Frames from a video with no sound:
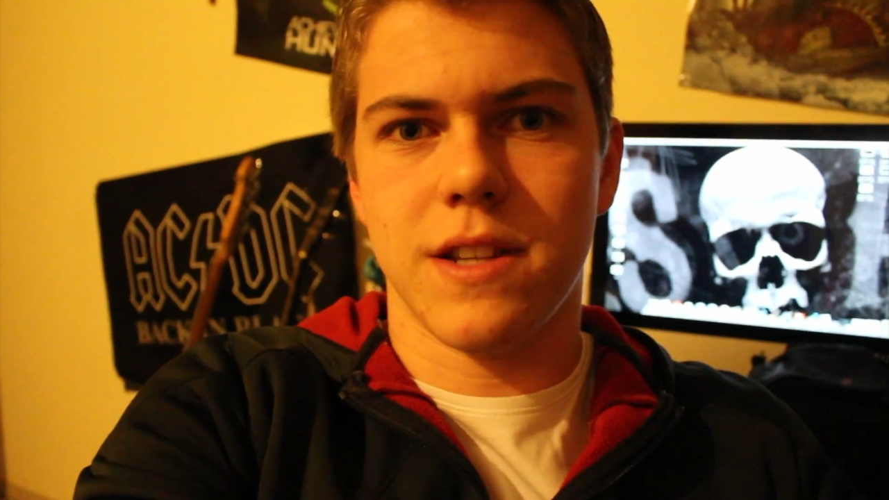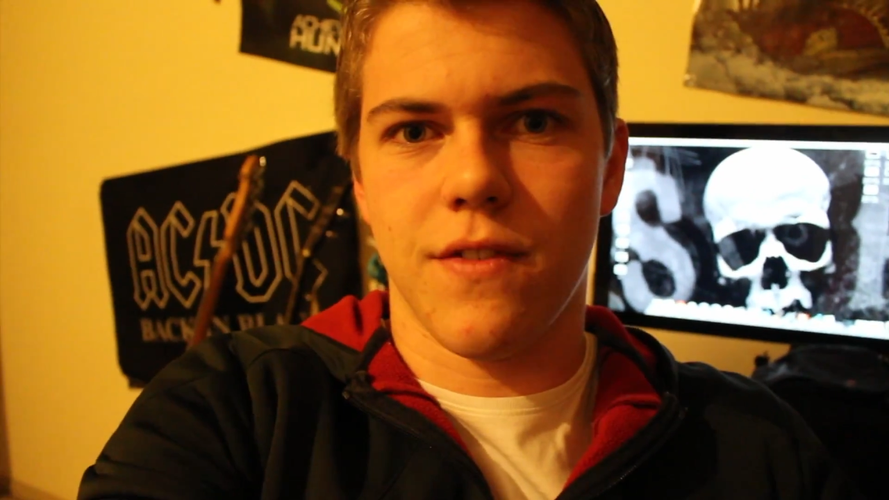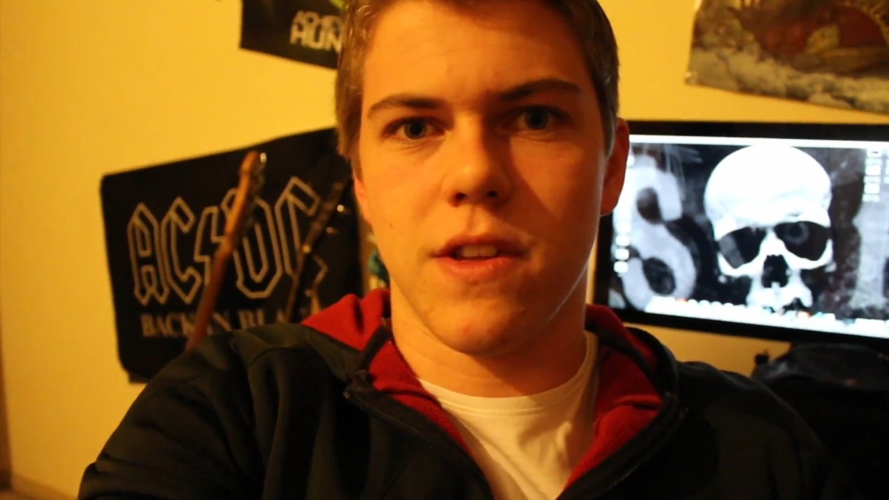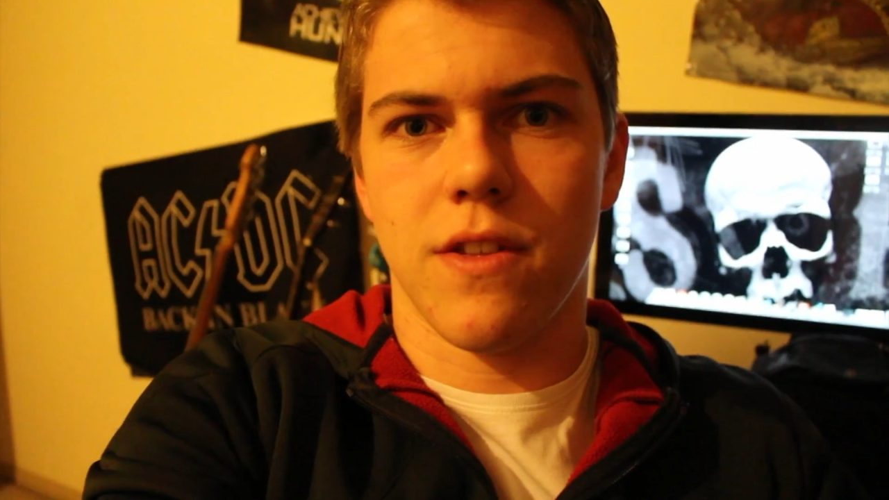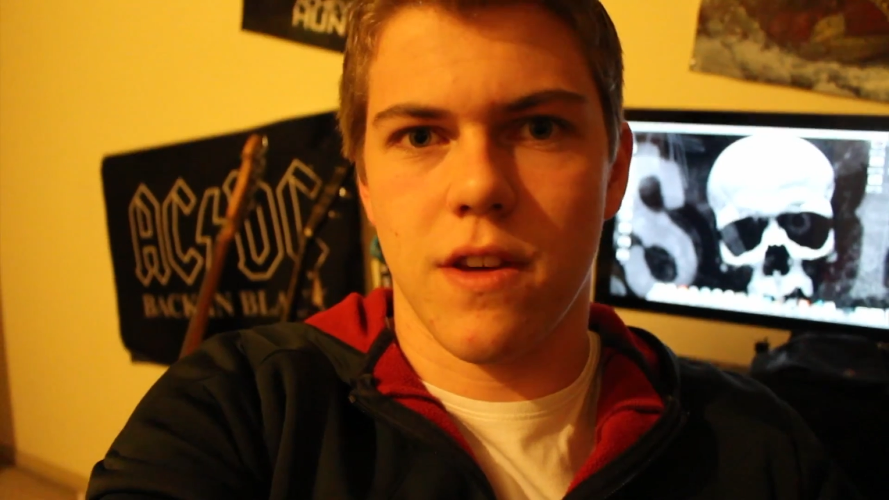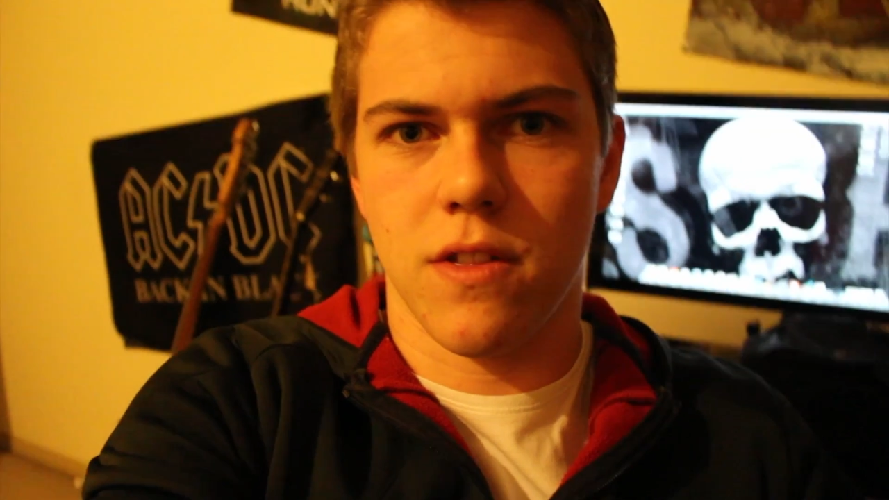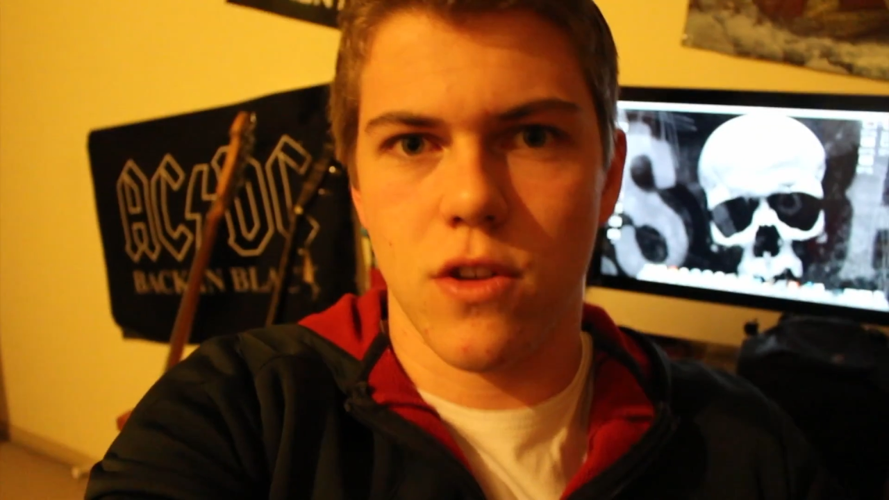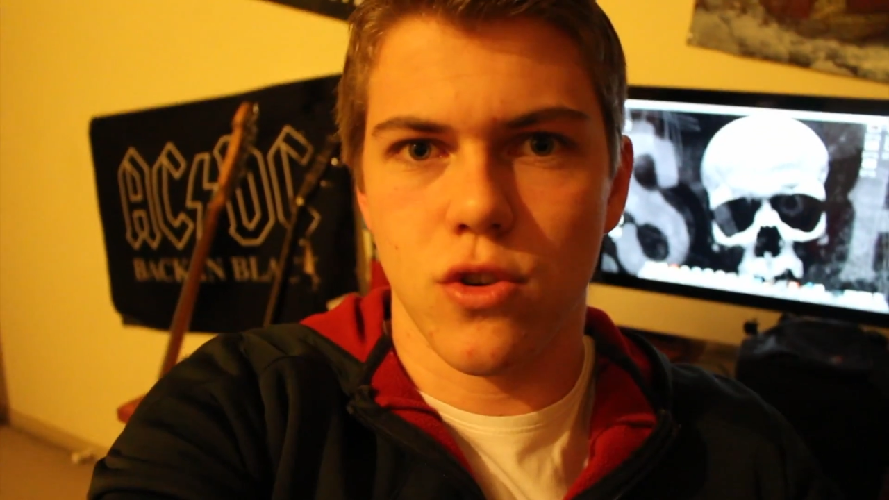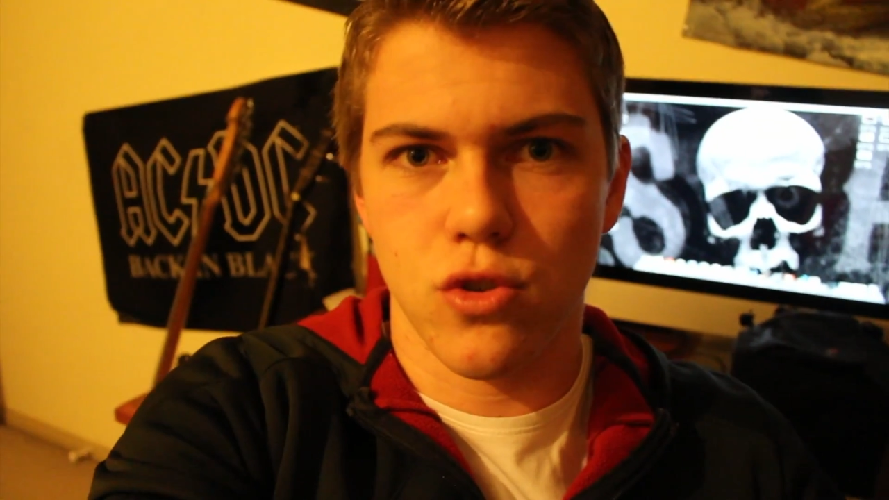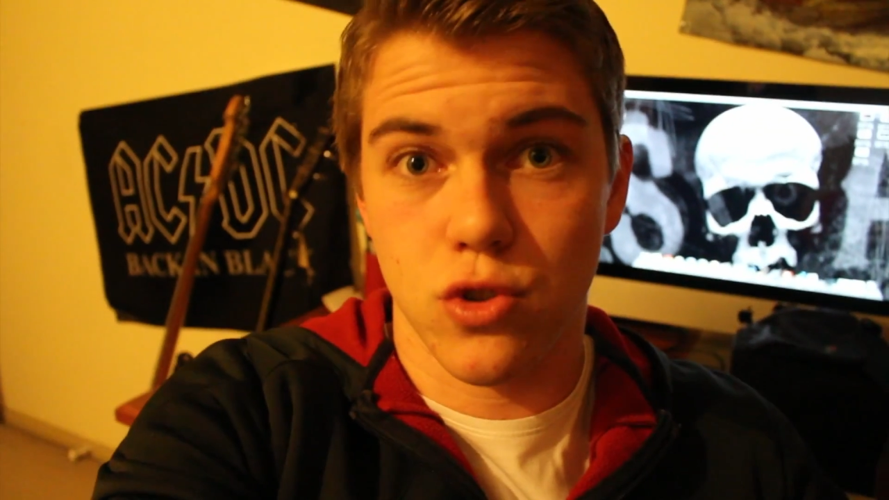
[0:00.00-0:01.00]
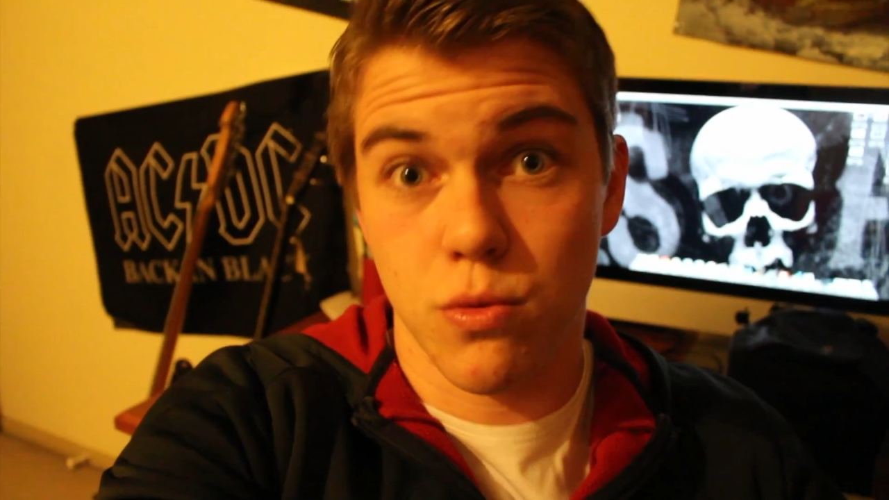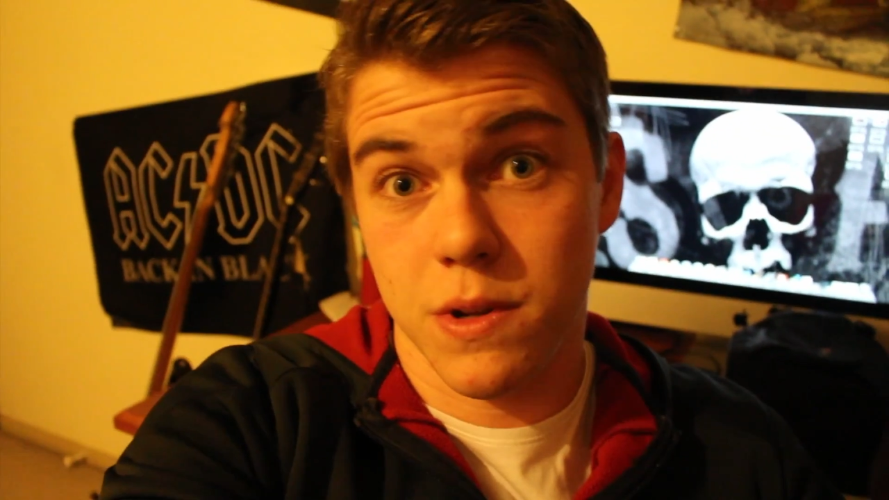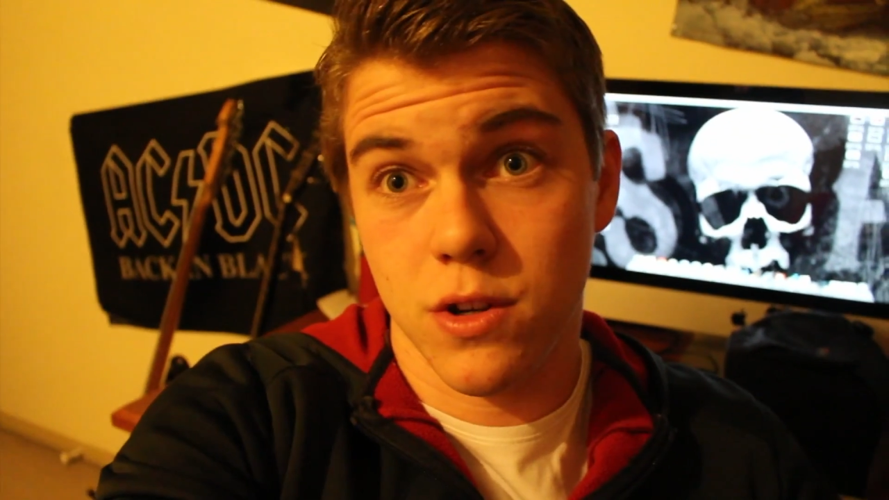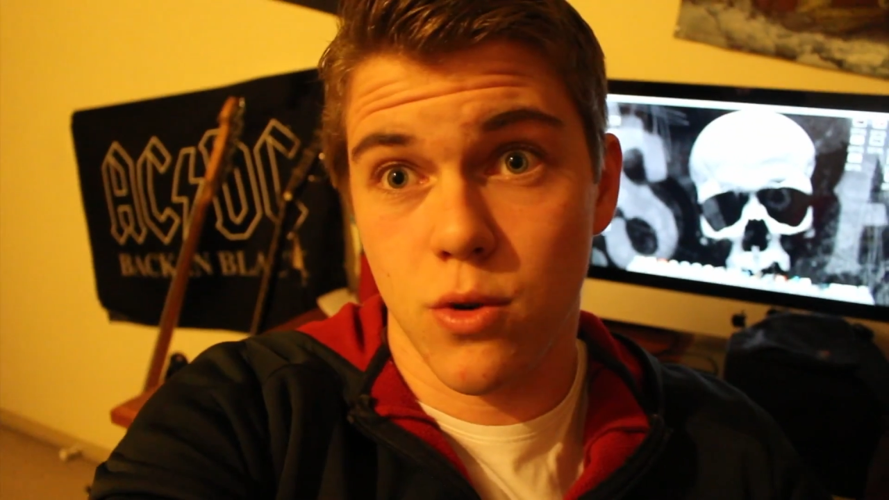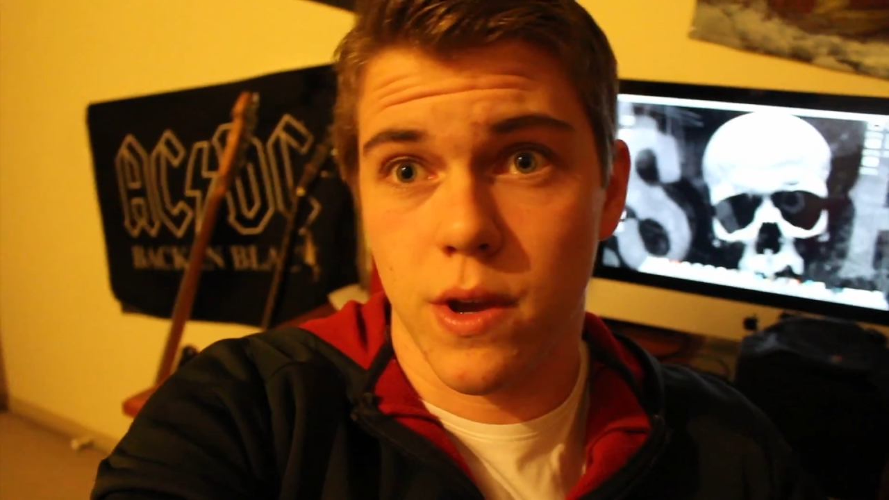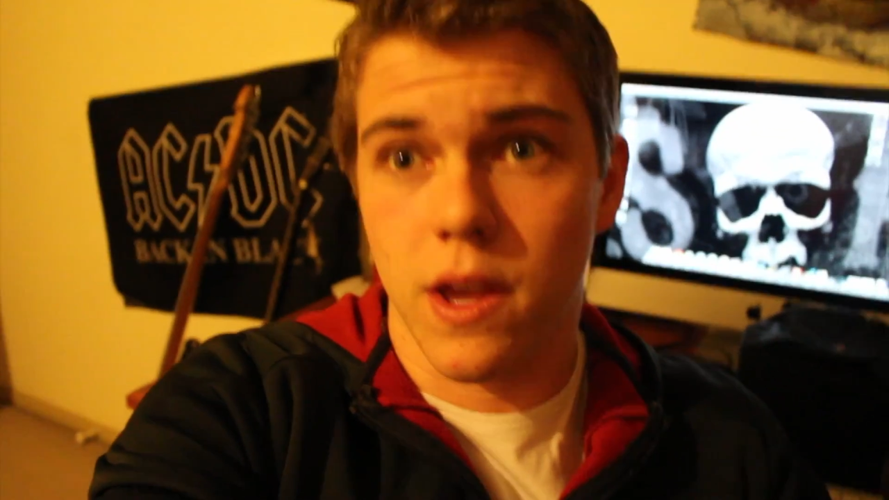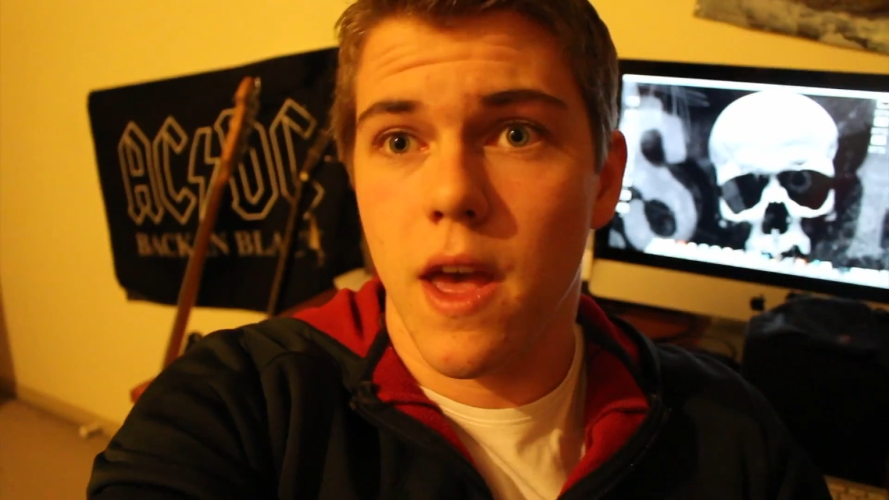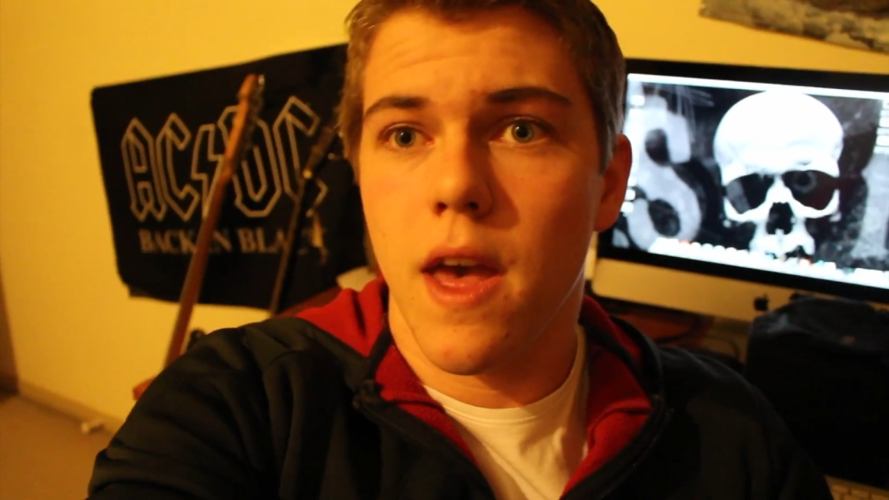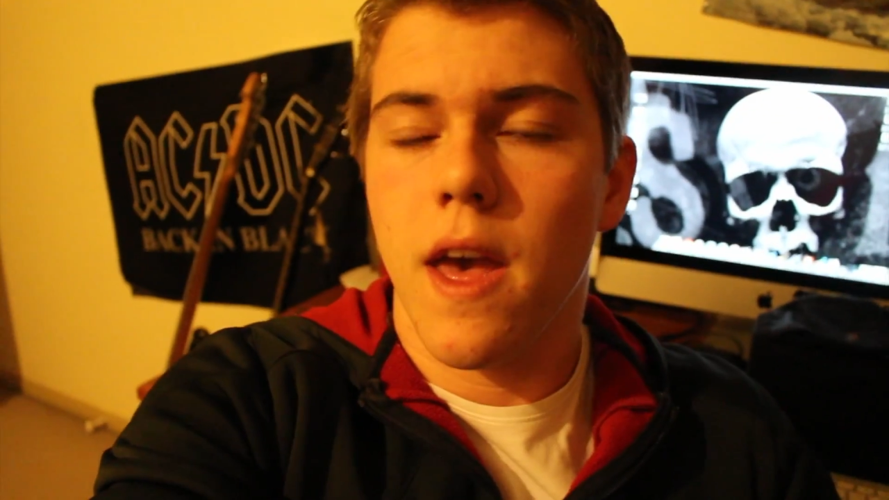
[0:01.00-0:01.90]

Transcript: definitely a thing that you should be doing